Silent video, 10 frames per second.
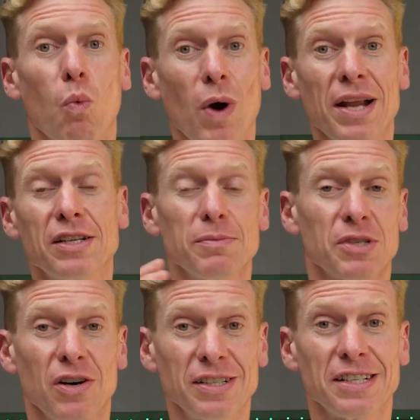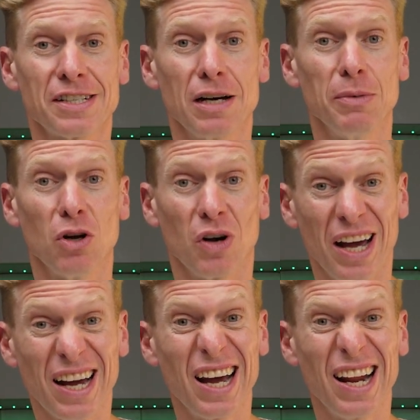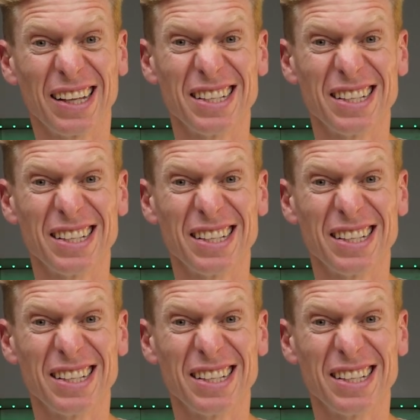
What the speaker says: When some scientists come along and collect